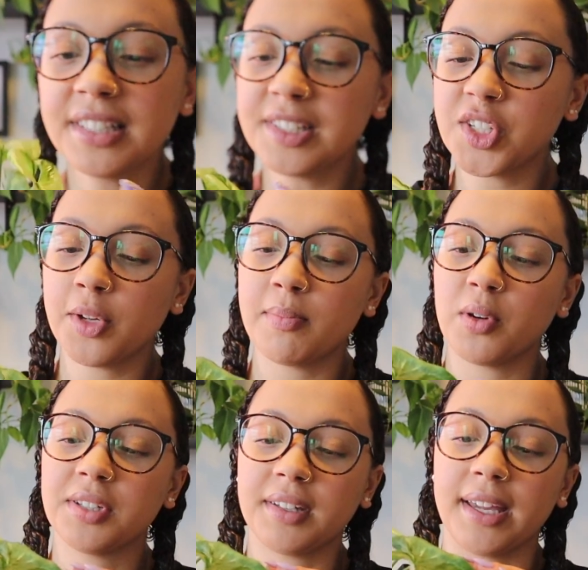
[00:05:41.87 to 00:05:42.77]
this is the
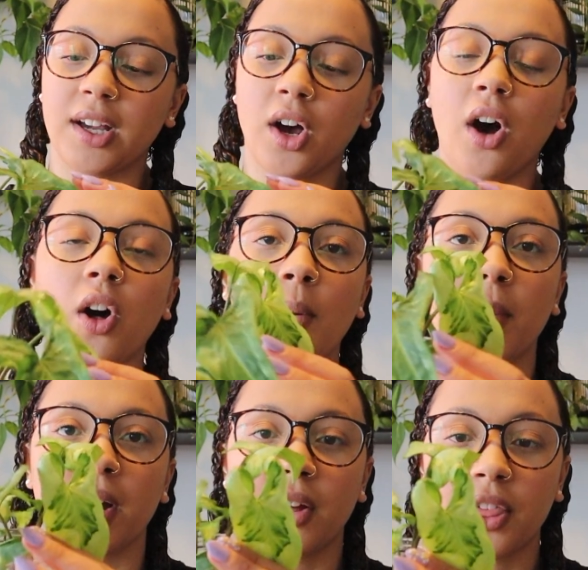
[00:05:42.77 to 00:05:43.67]
most like
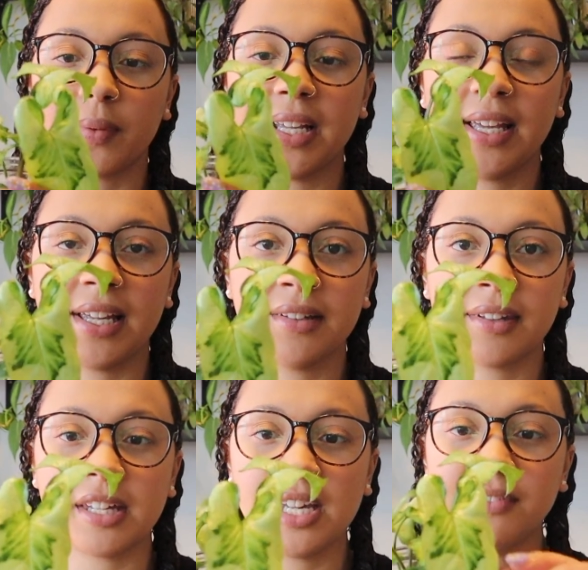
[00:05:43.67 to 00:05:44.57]
hallmark Three
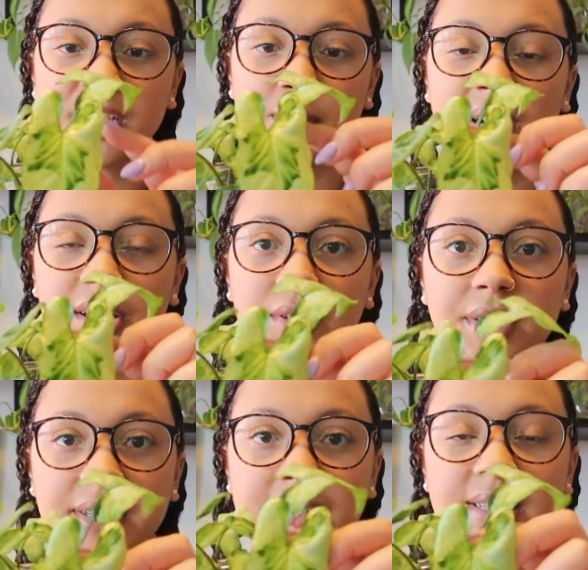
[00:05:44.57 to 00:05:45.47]
Kings leaves. This is what I
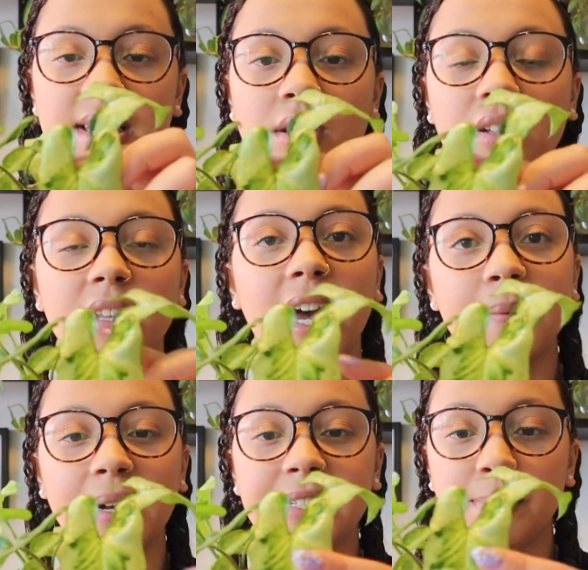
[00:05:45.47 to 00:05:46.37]
usually see
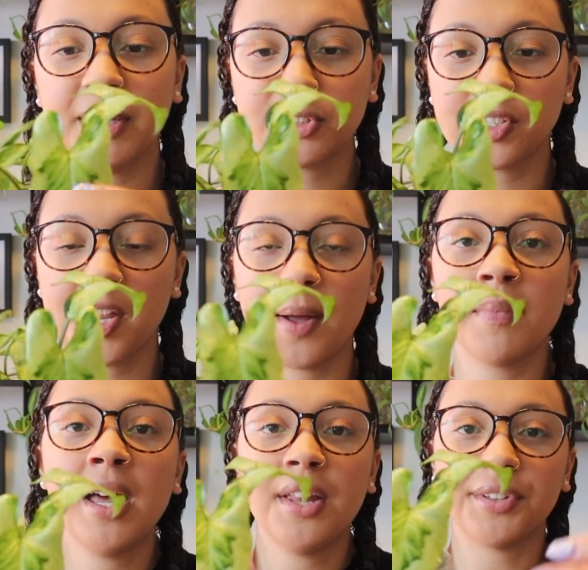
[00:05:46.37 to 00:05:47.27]
online when I see pictures of
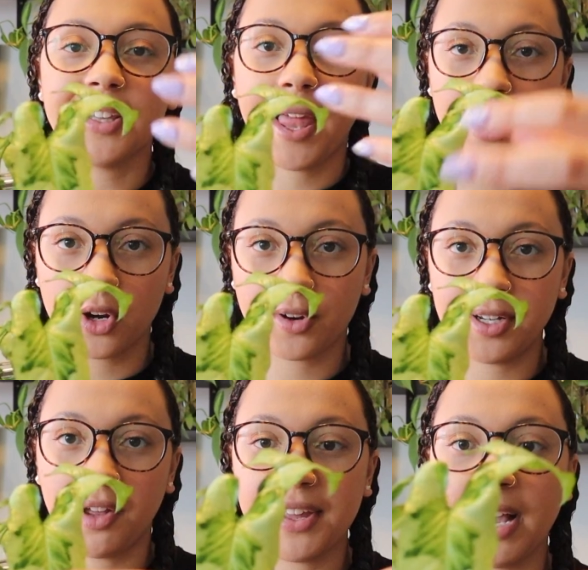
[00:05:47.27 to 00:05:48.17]
them. The lighter
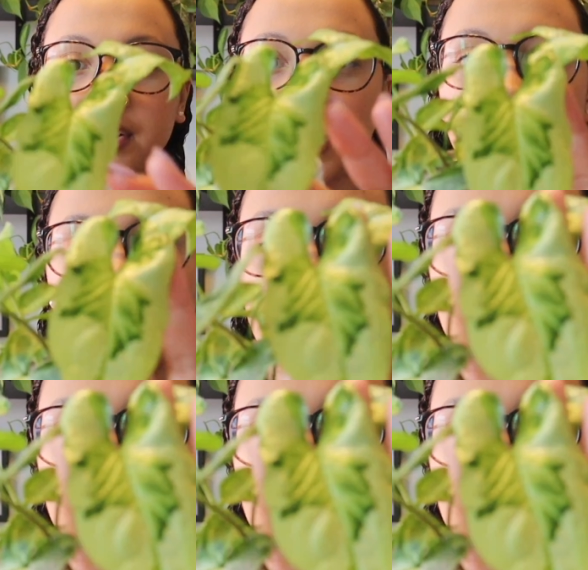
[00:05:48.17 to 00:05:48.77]
green on the outside and